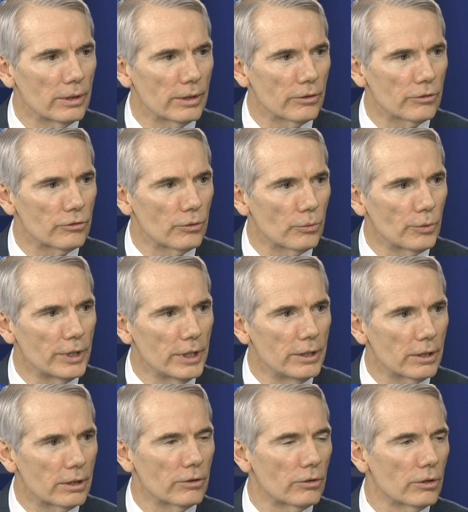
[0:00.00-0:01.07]
is that we need
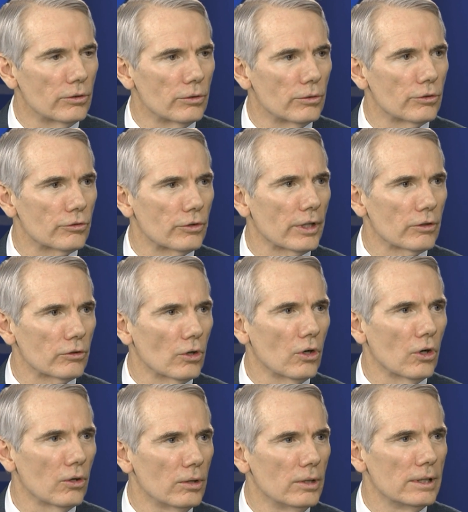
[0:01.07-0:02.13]
to continue to stand
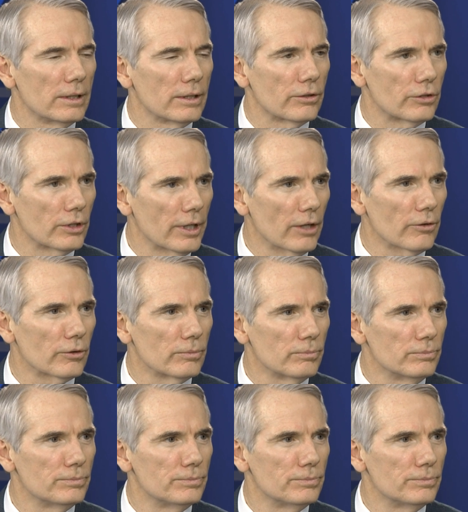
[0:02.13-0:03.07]
tall together.